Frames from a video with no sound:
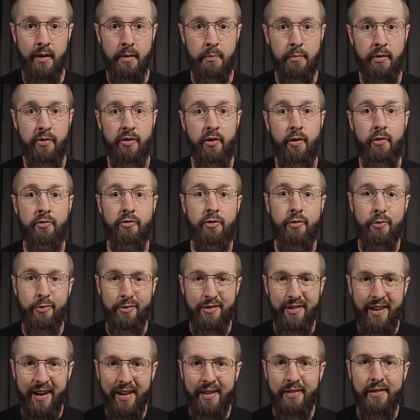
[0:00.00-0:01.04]
But those who
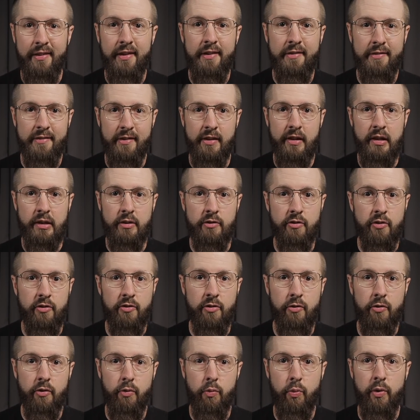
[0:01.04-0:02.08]
daily seek to
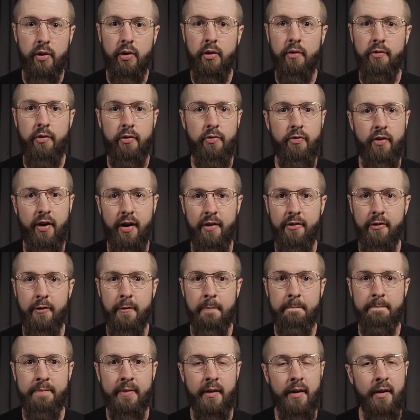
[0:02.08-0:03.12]
do the will of the
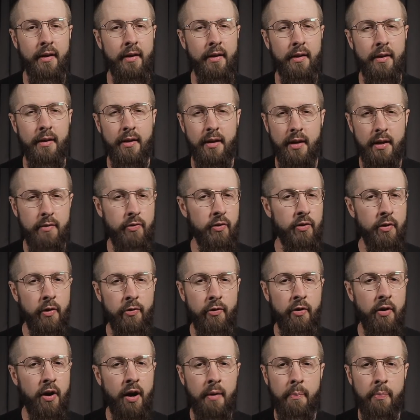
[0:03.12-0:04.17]
Father, even though
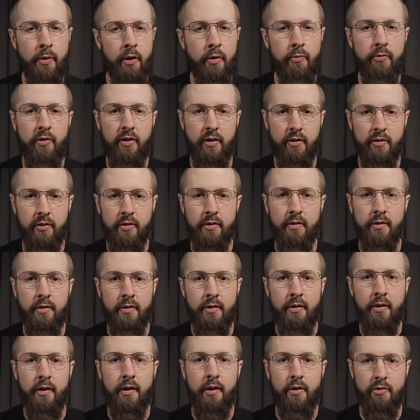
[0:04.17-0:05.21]
they're not perfect,
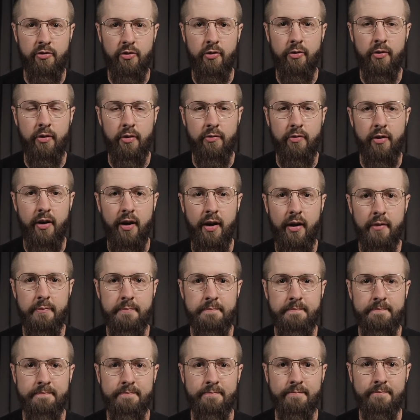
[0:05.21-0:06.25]
are children of God.
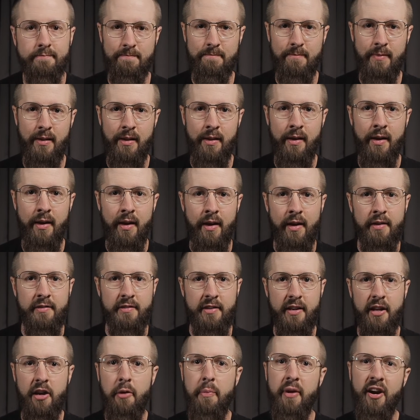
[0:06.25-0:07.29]
To
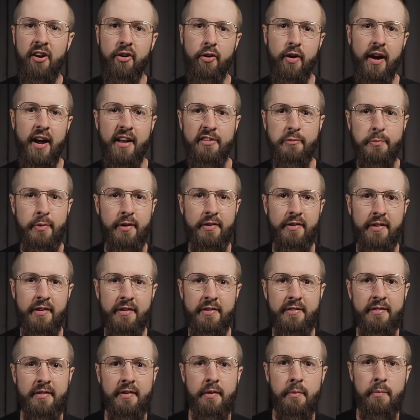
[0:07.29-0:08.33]
get a better grasp on
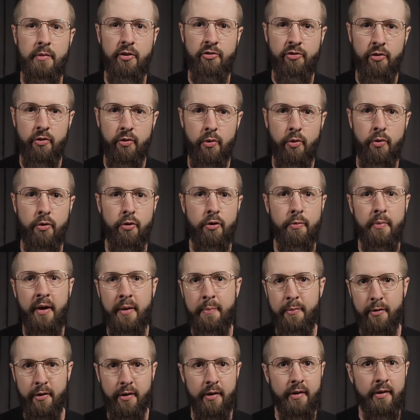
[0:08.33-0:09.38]
this, be sure to order my
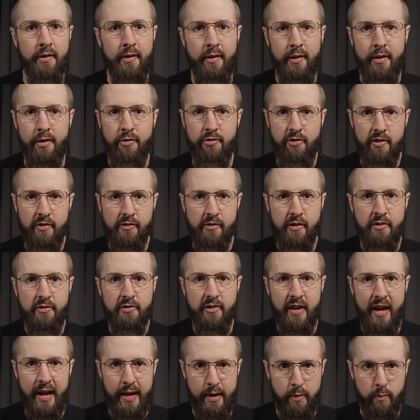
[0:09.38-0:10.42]
book, Jesus
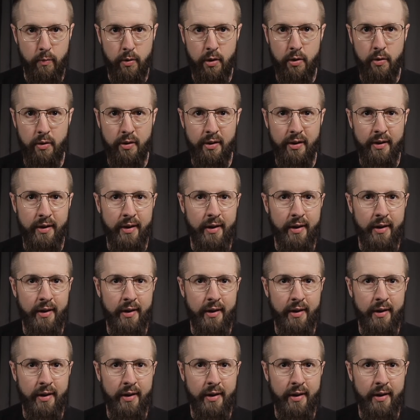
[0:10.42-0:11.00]
Ain't Woke.